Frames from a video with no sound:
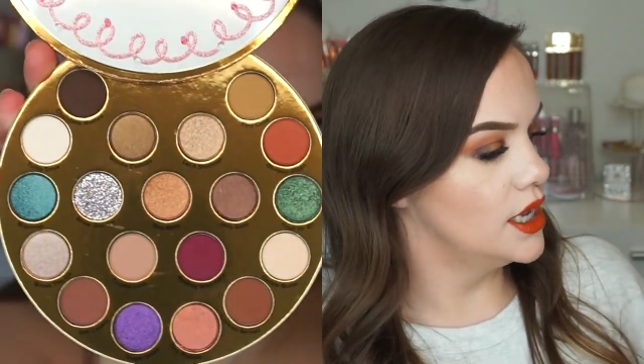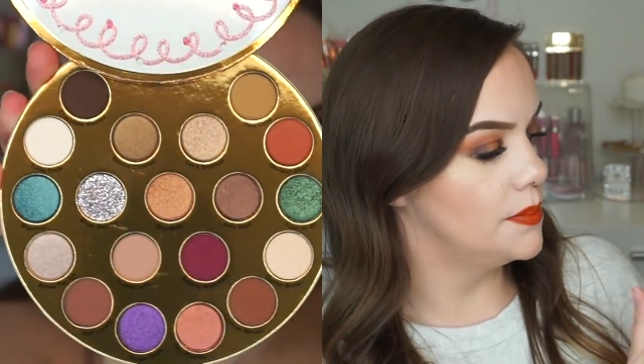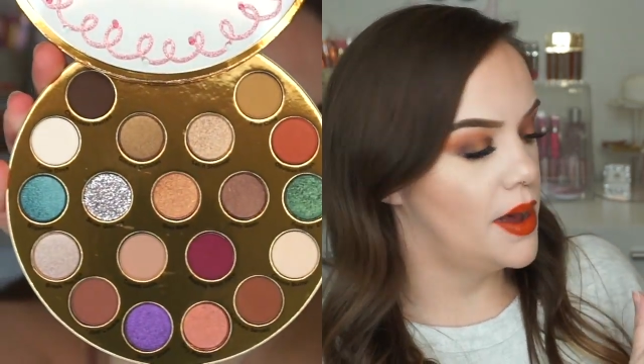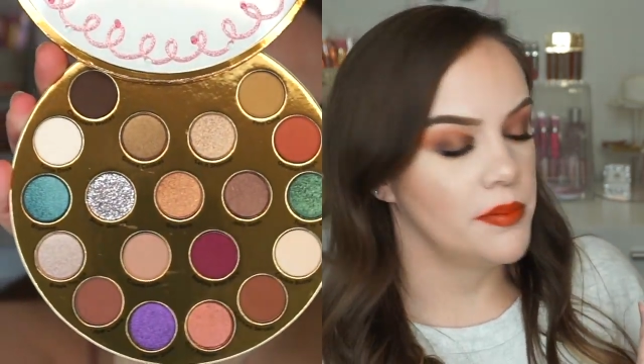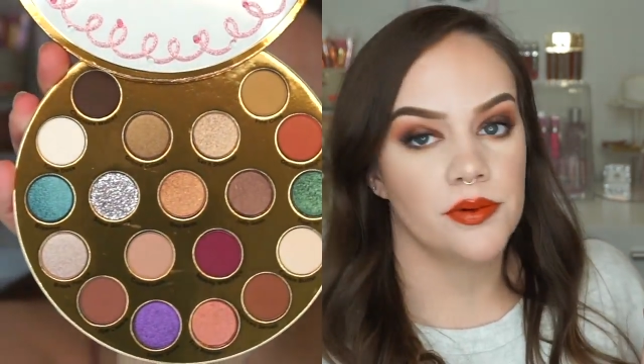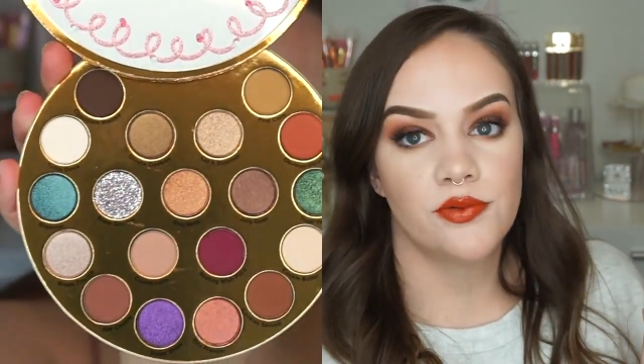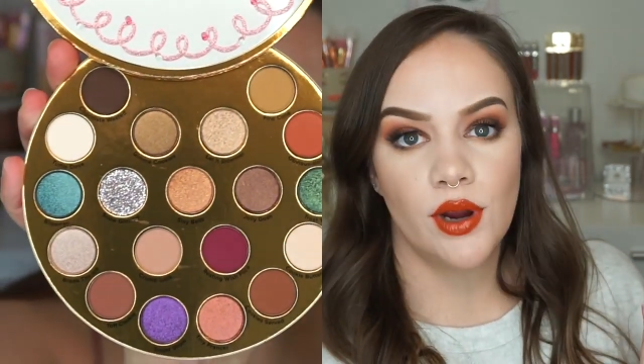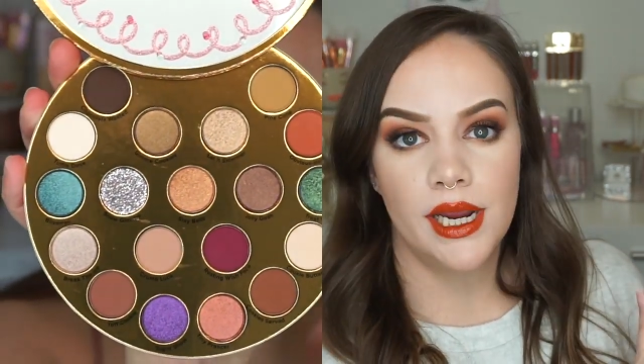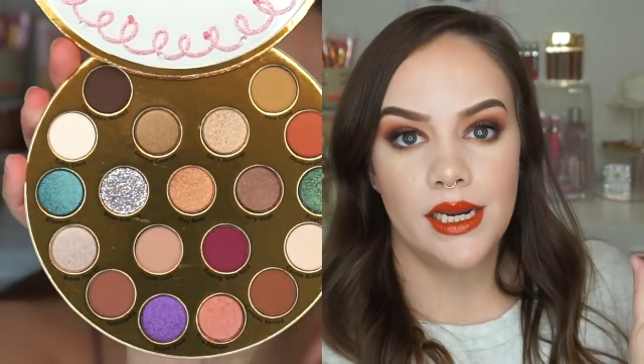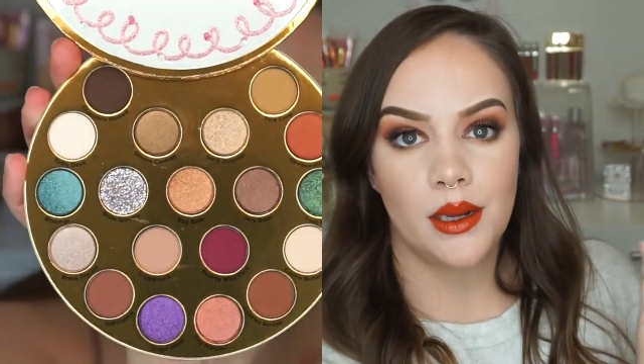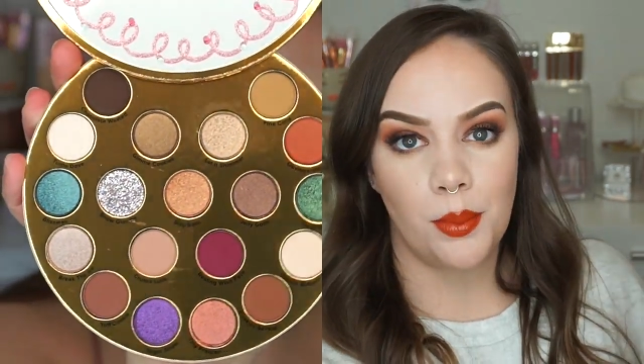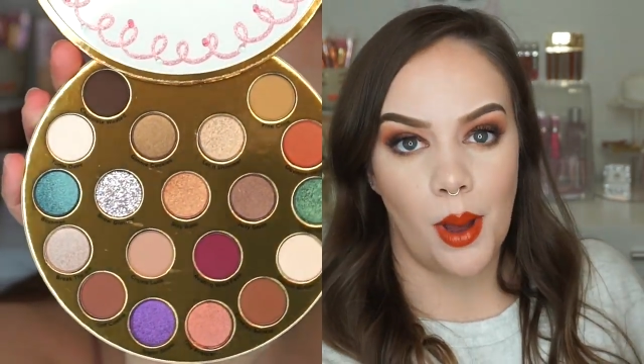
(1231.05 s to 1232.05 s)
a pop of
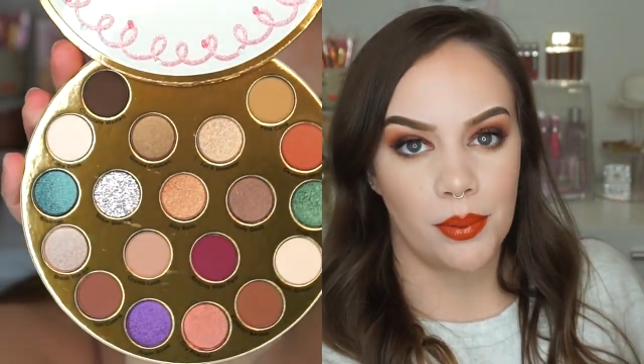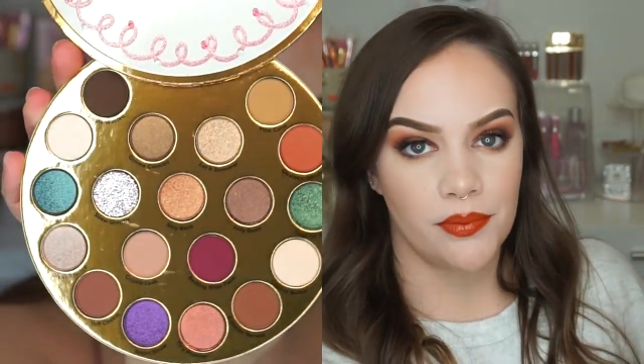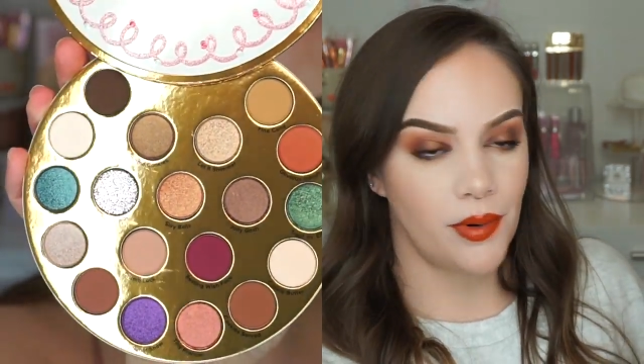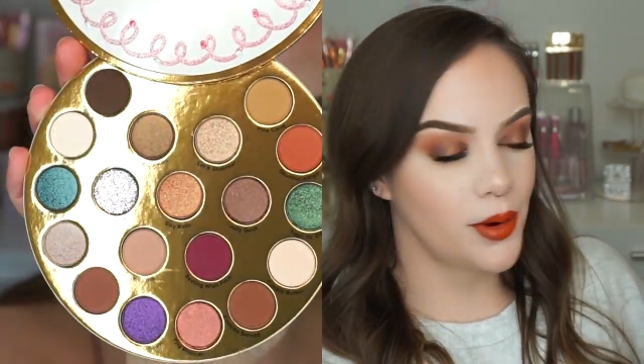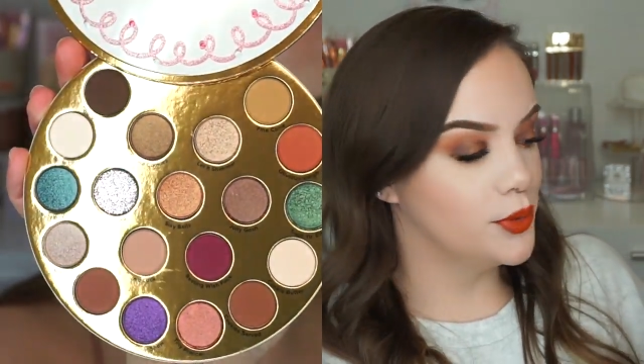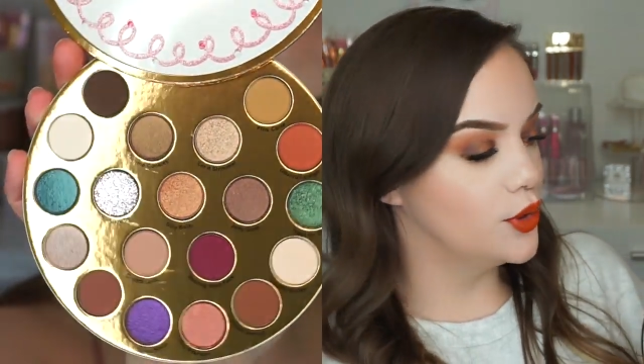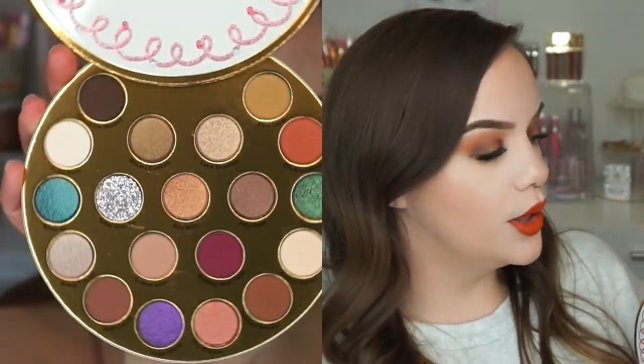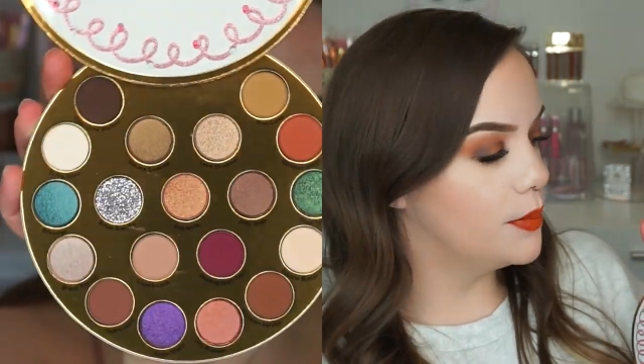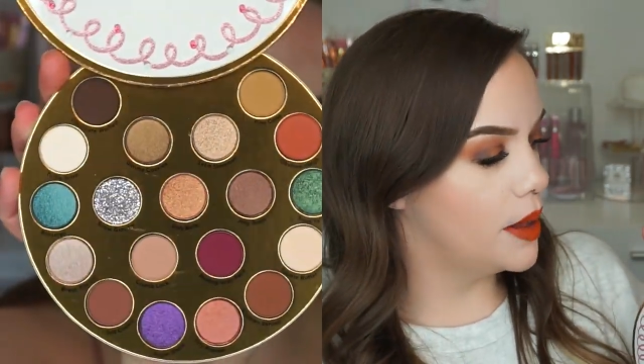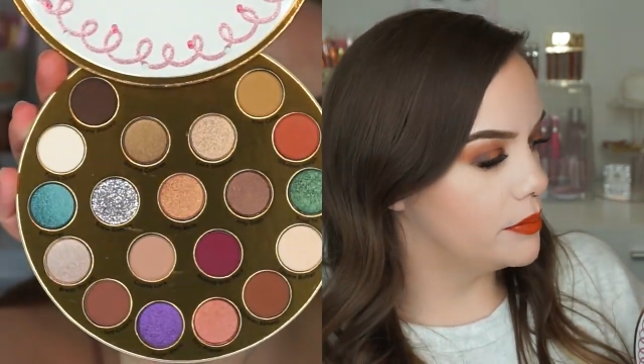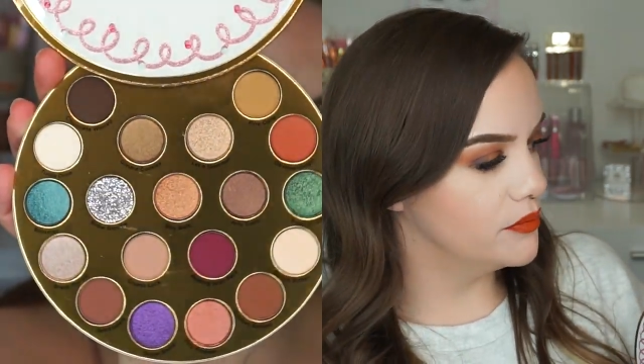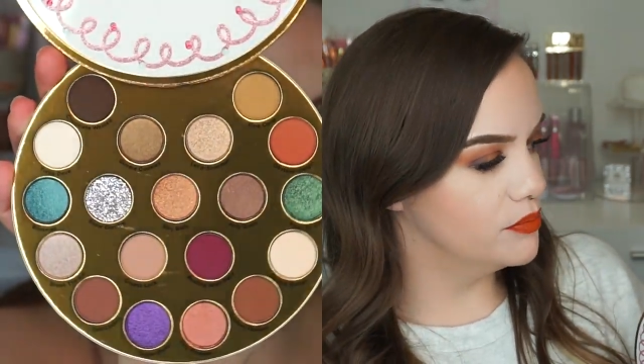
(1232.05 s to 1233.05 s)
green, a pop of purple, a
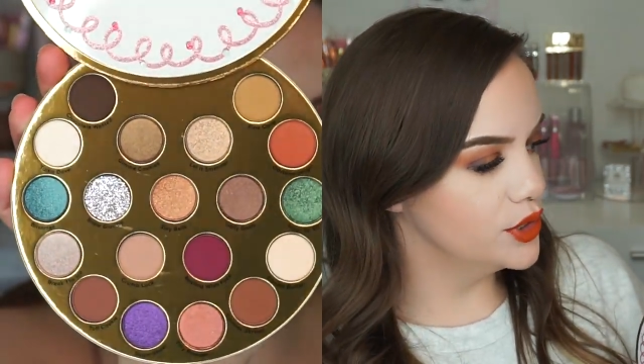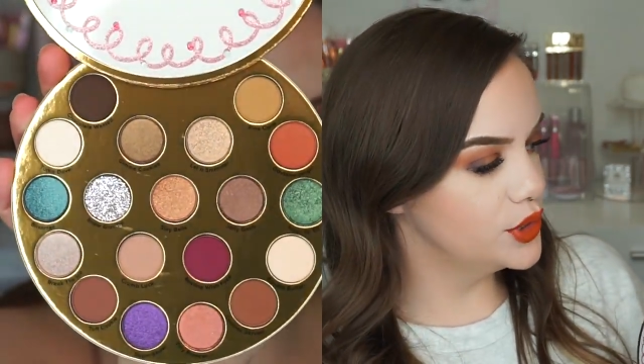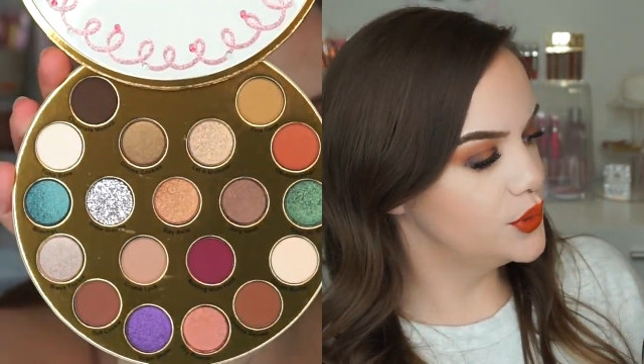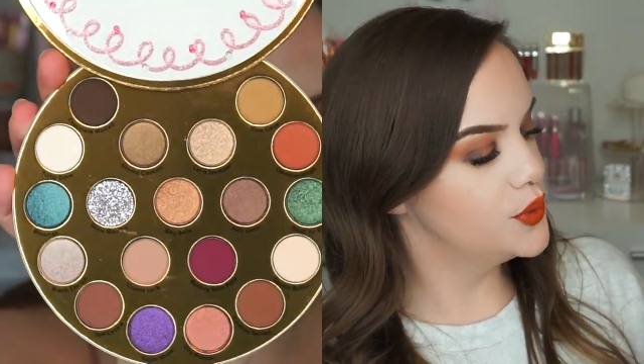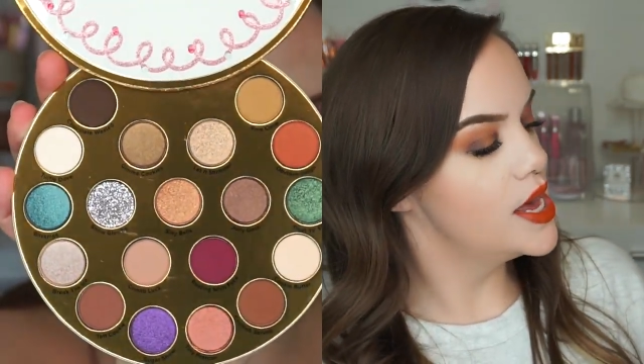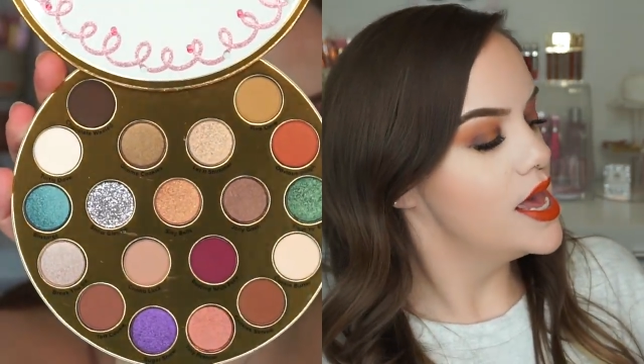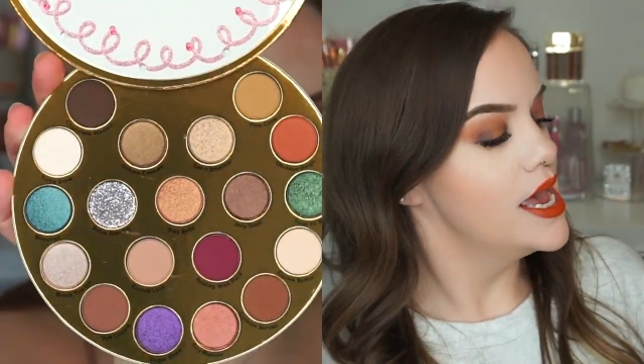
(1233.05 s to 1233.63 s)
pop of blue.